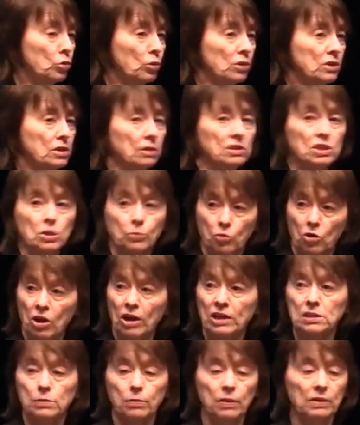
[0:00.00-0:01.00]
which was a
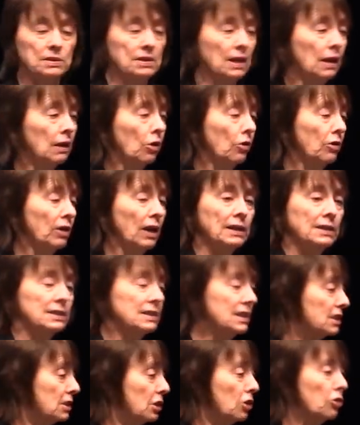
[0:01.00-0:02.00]
surprise bestseller in
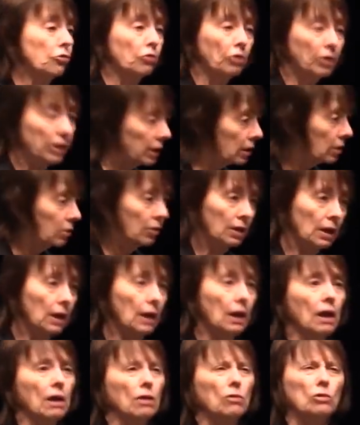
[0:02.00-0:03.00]
1963,
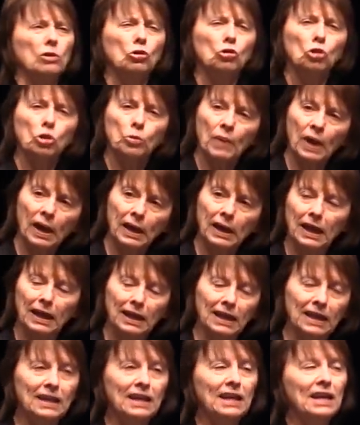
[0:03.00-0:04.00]
uh, when you look back
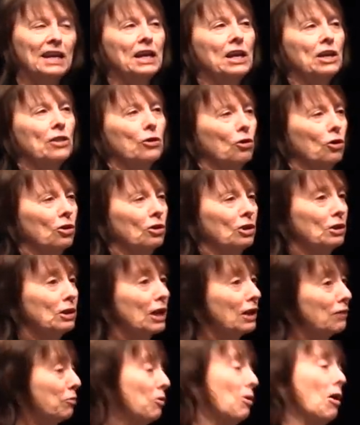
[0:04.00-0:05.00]
at it, there are a
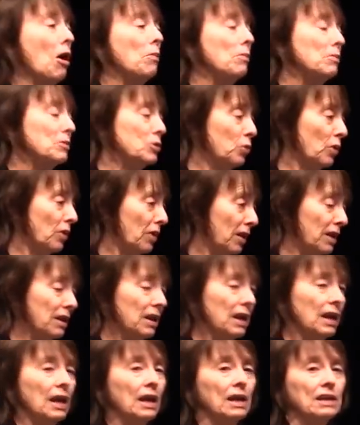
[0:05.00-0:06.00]
lot of problems with
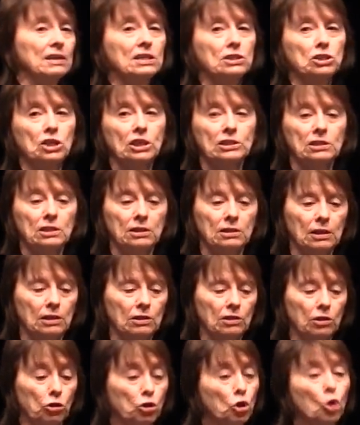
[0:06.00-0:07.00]
it, such as th
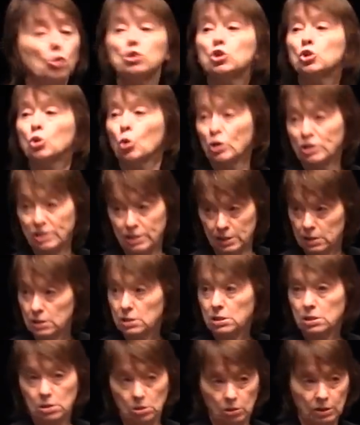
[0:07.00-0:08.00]
there are no
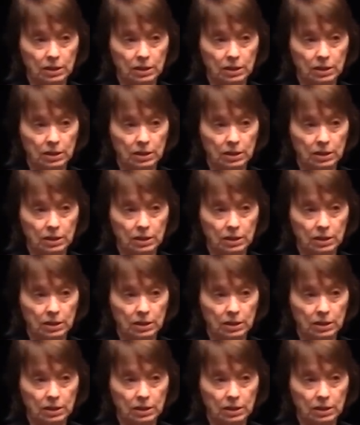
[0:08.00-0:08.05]
sources.